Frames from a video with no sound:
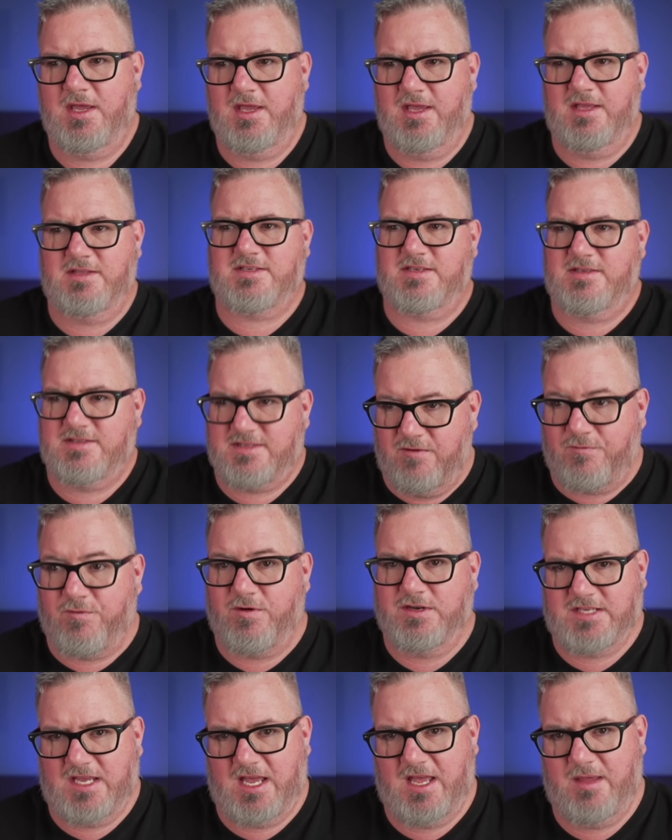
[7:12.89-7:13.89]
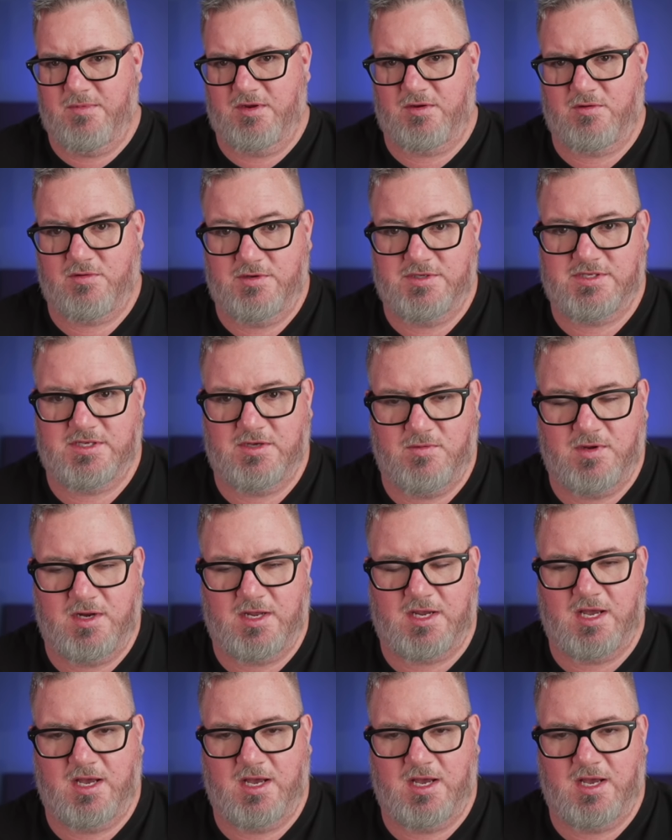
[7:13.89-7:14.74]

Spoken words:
It's a different time in cruising when it